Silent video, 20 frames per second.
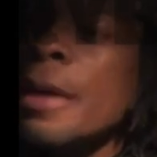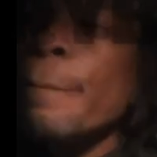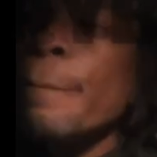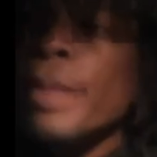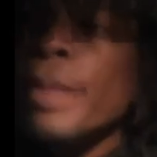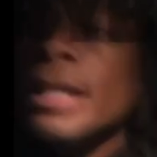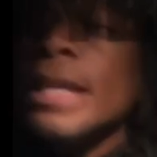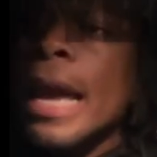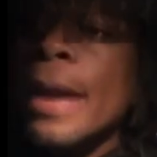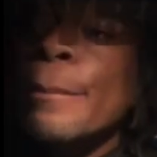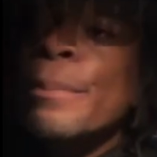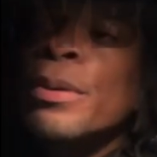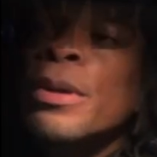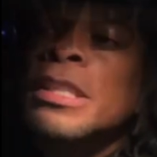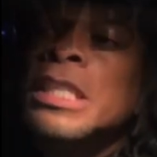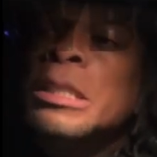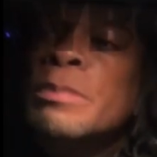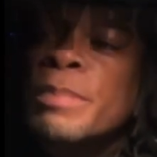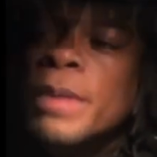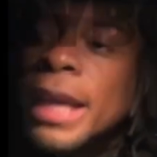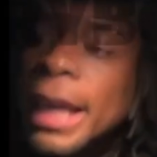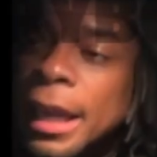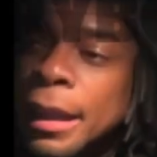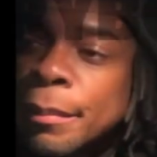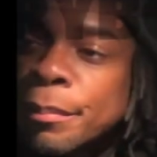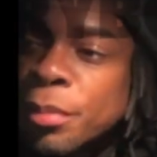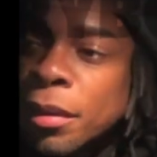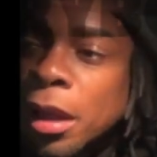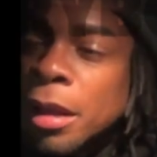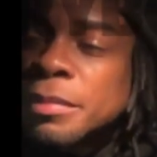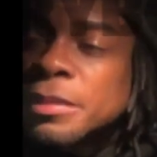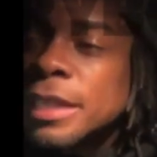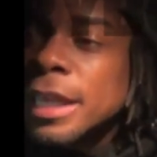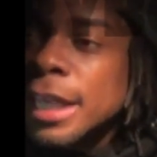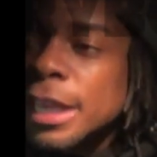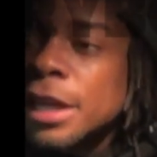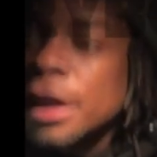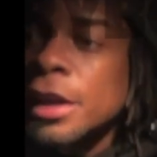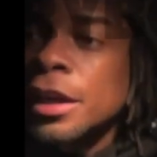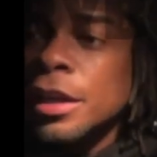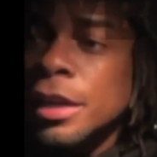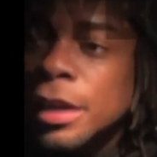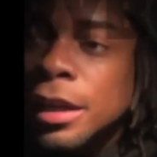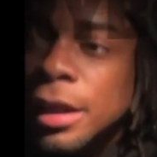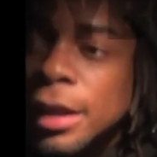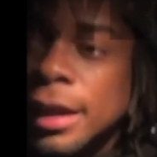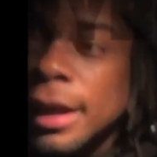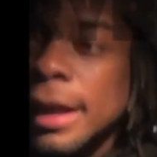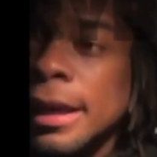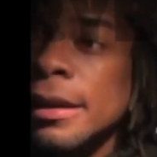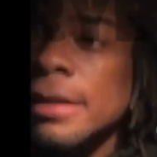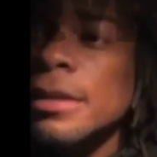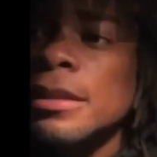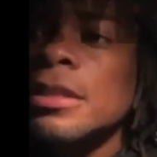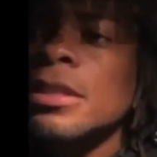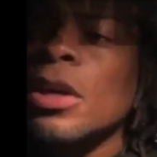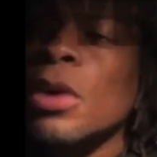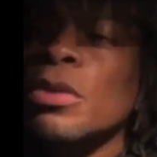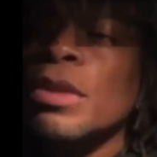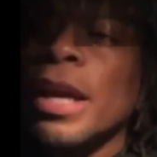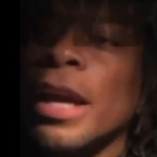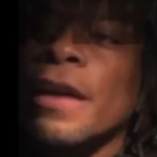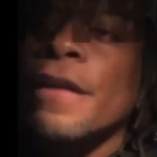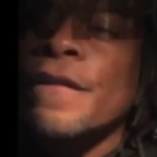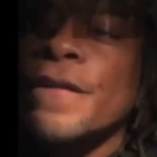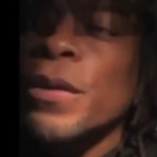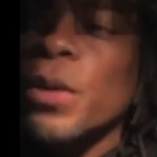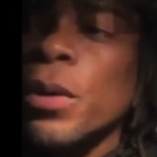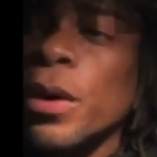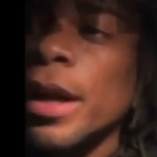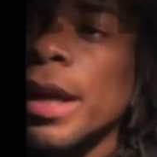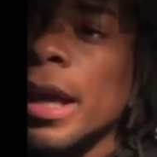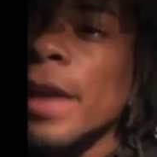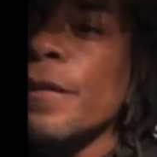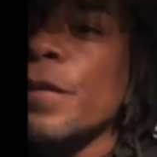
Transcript: But they put speed bumps in the hood, so therefore,